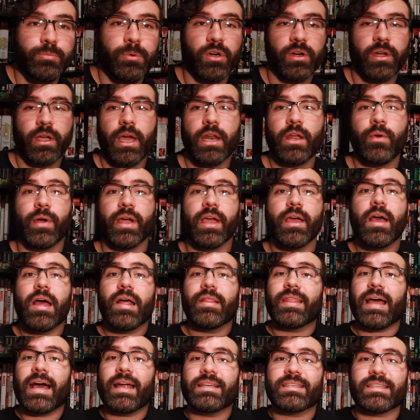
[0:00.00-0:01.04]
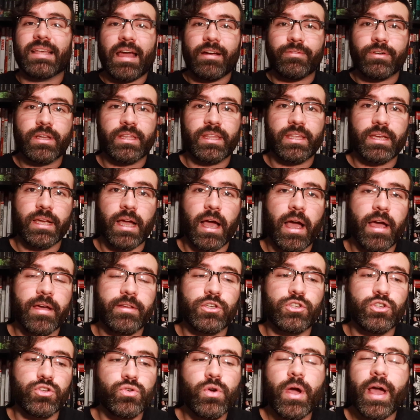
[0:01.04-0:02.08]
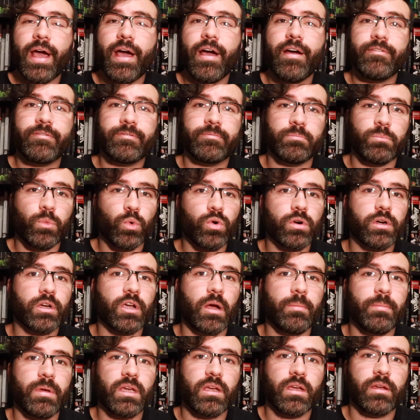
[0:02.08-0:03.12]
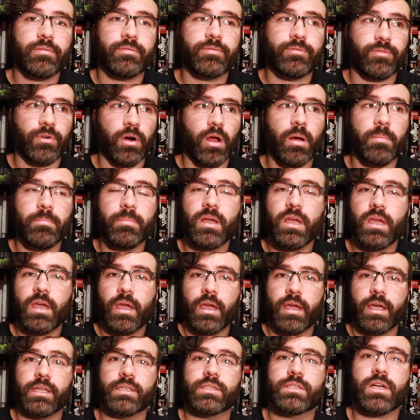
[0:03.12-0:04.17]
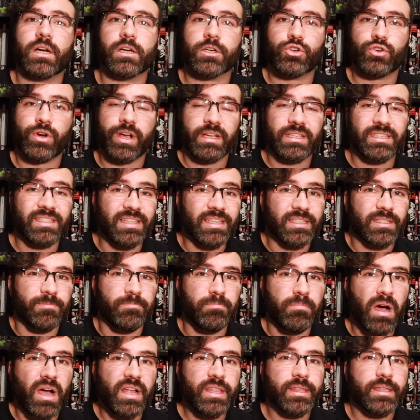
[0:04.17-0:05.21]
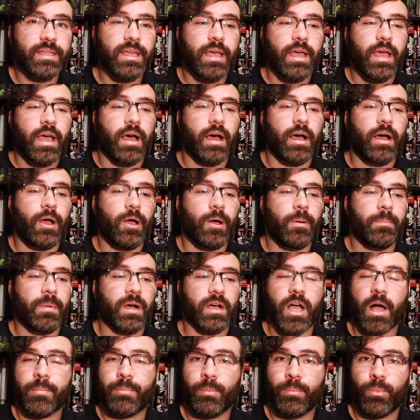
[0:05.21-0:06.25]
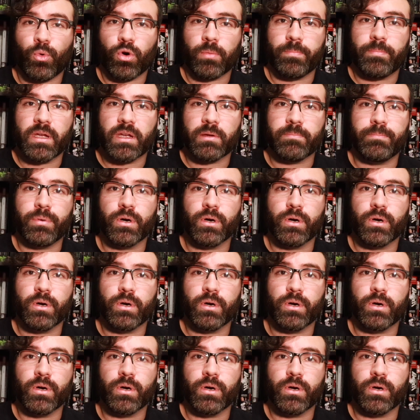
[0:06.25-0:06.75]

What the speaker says: book. Anyway, that is everything. I do have more coming from In Stock Trades this month, a couple more big